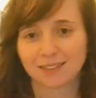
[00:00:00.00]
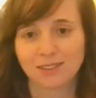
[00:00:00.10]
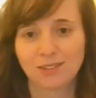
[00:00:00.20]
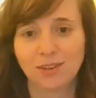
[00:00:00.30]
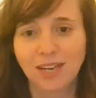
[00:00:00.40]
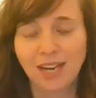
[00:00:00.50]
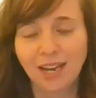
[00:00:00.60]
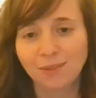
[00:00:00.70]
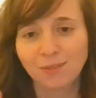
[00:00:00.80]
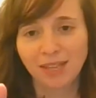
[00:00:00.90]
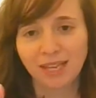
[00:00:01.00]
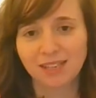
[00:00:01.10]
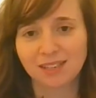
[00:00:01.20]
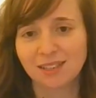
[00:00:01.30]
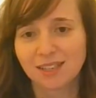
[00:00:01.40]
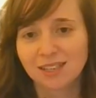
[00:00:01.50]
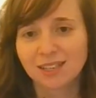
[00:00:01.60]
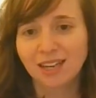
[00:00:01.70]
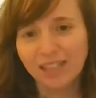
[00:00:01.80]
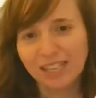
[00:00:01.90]
So you're going to have like,
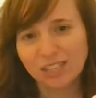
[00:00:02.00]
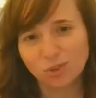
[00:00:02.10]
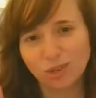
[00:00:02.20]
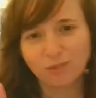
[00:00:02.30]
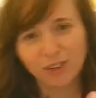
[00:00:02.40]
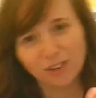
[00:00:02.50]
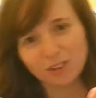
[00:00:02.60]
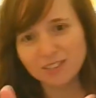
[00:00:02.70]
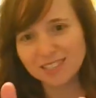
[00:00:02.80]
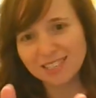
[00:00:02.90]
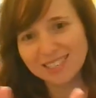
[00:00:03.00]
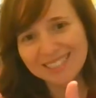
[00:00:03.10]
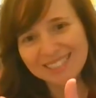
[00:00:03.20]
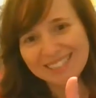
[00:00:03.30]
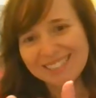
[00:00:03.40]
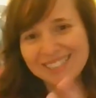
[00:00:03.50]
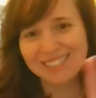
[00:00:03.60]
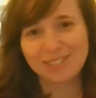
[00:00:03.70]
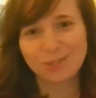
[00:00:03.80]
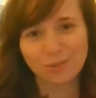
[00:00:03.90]
kind of like trigger fingers,
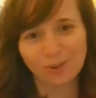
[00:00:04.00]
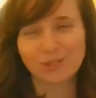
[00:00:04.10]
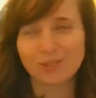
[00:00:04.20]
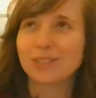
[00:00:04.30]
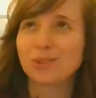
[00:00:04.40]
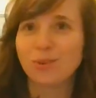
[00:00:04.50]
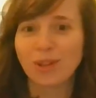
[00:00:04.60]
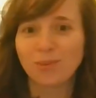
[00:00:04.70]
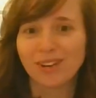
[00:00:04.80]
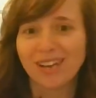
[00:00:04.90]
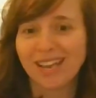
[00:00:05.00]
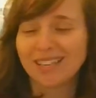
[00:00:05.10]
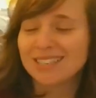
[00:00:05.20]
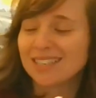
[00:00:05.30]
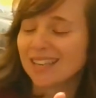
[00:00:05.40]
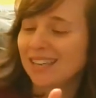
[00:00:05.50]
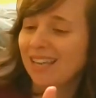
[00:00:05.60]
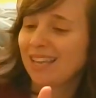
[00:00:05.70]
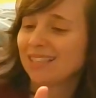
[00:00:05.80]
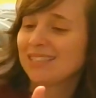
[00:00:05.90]
or the 21 hands,
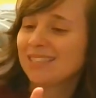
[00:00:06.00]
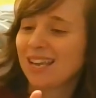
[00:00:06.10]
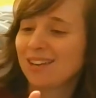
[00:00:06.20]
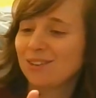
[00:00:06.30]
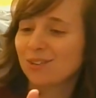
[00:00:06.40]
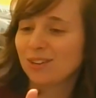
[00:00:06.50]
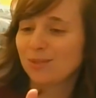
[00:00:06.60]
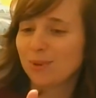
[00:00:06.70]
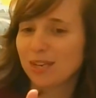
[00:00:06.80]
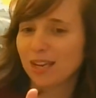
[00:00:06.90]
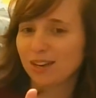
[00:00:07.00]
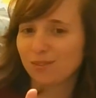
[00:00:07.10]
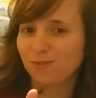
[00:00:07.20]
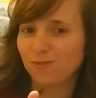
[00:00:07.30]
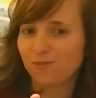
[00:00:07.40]
and you're going to be kind of